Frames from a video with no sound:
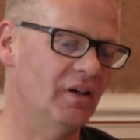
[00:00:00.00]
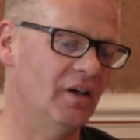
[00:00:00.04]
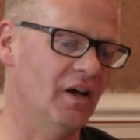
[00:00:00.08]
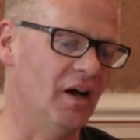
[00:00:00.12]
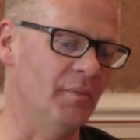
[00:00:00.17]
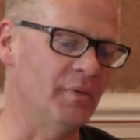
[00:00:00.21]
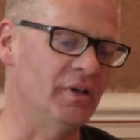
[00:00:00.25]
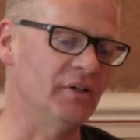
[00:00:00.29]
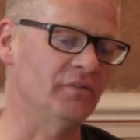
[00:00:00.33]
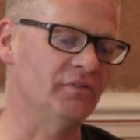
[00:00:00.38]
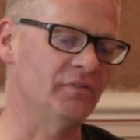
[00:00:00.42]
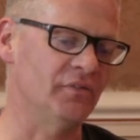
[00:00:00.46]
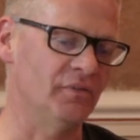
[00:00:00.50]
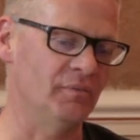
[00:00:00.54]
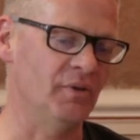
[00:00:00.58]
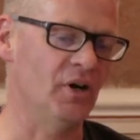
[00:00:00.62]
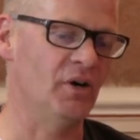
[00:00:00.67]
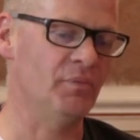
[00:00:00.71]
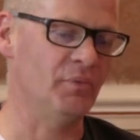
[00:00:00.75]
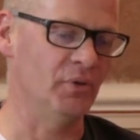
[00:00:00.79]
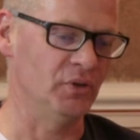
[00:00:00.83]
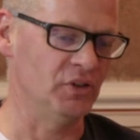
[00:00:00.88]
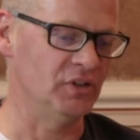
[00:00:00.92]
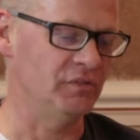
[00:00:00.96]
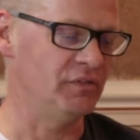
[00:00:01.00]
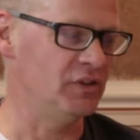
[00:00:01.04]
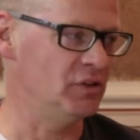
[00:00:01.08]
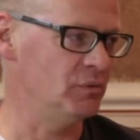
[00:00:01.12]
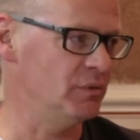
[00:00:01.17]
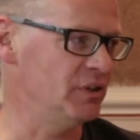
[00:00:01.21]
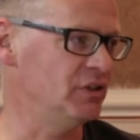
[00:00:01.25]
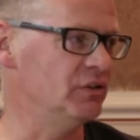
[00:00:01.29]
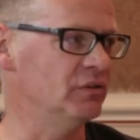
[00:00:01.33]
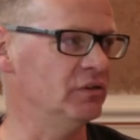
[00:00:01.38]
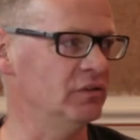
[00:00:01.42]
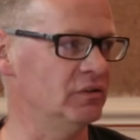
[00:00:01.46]
I mean, from our point of view,
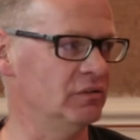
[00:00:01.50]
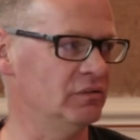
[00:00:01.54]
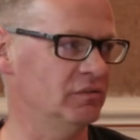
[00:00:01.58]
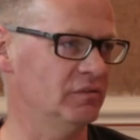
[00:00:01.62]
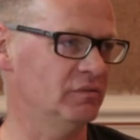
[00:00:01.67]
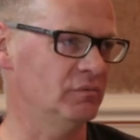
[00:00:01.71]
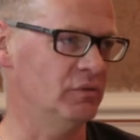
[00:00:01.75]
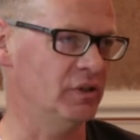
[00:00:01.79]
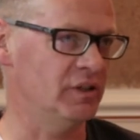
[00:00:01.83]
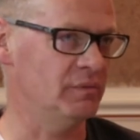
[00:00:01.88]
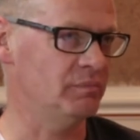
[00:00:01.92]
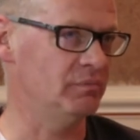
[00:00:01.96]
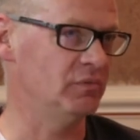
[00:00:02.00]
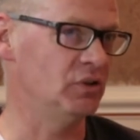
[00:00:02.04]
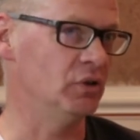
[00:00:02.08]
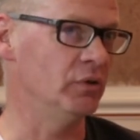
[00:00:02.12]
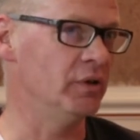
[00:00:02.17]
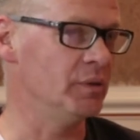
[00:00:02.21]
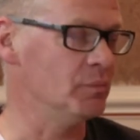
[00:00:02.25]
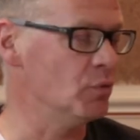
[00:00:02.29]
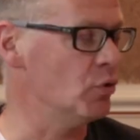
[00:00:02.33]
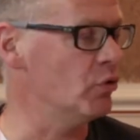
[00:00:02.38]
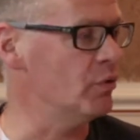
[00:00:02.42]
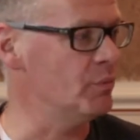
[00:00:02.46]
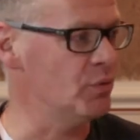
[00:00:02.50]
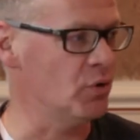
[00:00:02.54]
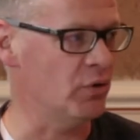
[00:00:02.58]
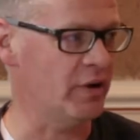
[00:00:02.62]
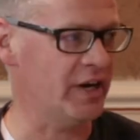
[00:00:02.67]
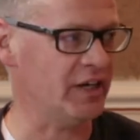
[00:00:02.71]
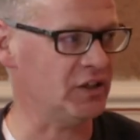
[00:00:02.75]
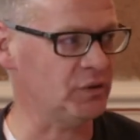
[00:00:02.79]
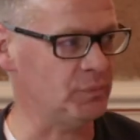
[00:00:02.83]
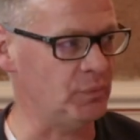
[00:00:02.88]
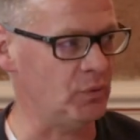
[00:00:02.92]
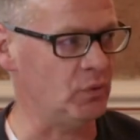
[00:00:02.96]
we're doing more and more
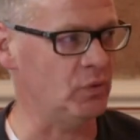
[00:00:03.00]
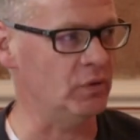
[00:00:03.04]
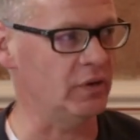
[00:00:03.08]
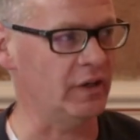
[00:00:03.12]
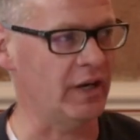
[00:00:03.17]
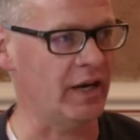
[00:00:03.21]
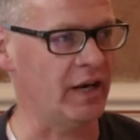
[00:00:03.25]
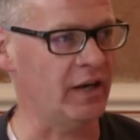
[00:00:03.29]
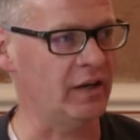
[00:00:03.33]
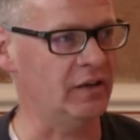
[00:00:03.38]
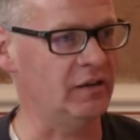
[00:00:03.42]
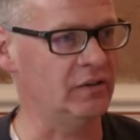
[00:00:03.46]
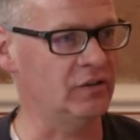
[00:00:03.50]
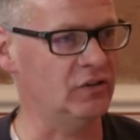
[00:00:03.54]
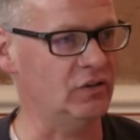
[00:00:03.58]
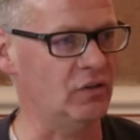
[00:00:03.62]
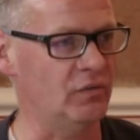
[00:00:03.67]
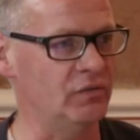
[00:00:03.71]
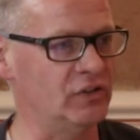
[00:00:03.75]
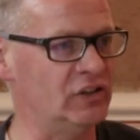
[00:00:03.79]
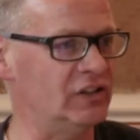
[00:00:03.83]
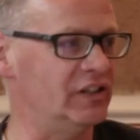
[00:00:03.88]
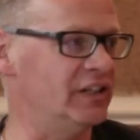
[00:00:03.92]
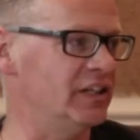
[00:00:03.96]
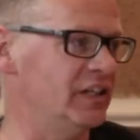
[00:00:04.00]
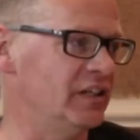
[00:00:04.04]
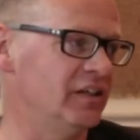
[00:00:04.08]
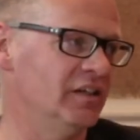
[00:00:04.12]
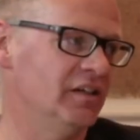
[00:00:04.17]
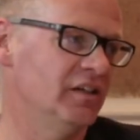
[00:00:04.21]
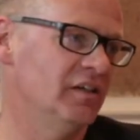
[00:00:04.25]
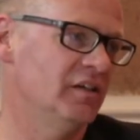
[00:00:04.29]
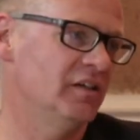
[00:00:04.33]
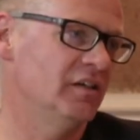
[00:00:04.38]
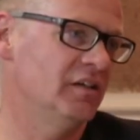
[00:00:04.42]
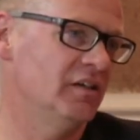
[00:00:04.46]
export, and
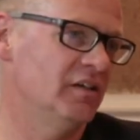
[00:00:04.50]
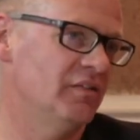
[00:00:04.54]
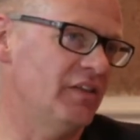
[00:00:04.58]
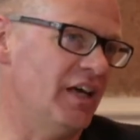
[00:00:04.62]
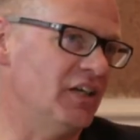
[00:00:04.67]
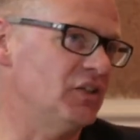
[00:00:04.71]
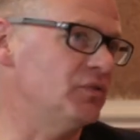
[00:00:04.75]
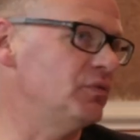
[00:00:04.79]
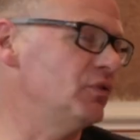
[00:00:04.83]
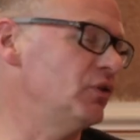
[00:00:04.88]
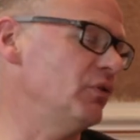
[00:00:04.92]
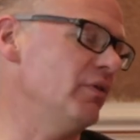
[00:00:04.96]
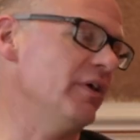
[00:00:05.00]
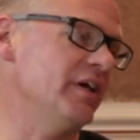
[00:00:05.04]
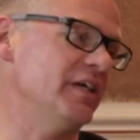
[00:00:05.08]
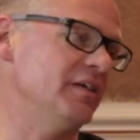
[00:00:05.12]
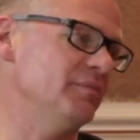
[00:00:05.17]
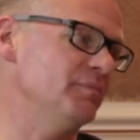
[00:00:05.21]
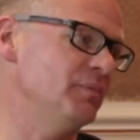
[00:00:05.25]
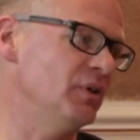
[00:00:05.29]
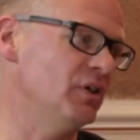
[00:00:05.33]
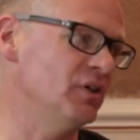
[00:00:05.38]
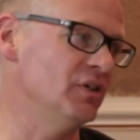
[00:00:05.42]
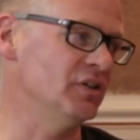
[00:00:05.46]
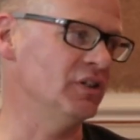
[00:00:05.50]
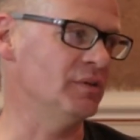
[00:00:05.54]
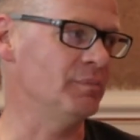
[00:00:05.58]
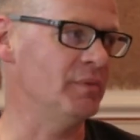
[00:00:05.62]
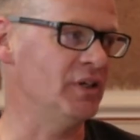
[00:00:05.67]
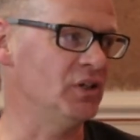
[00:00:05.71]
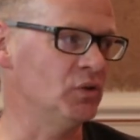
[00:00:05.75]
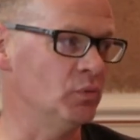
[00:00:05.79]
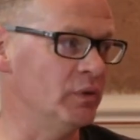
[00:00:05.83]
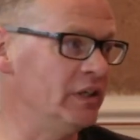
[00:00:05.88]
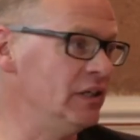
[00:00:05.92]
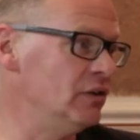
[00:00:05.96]
obviously that's great because it
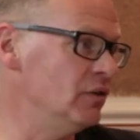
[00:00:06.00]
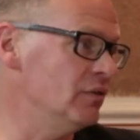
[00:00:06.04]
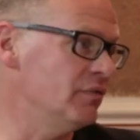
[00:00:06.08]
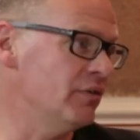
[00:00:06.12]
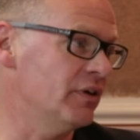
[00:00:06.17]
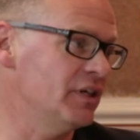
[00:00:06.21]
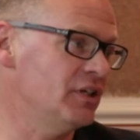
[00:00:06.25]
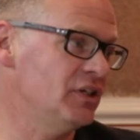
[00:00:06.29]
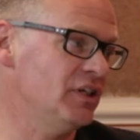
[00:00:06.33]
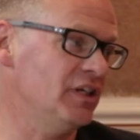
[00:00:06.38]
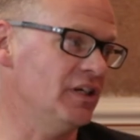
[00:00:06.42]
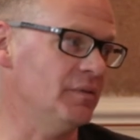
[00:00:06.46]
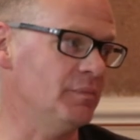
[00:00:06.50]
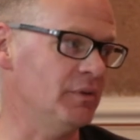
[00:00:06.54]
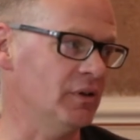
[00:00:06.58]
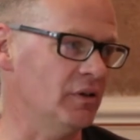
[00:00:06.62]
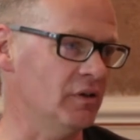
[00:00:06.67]
means we look very cheap.